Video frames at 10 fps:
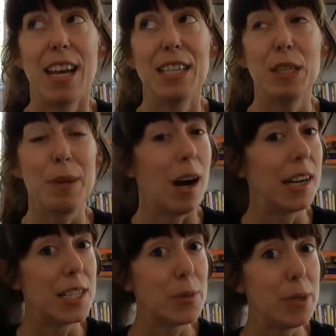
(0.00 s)
And to be
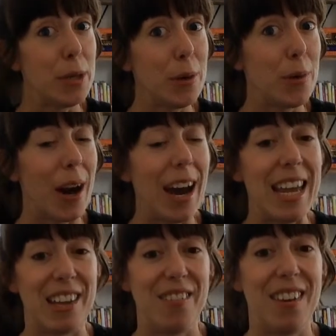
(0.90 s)
honest with you, I
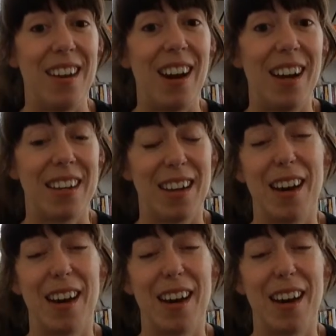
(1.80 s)
have not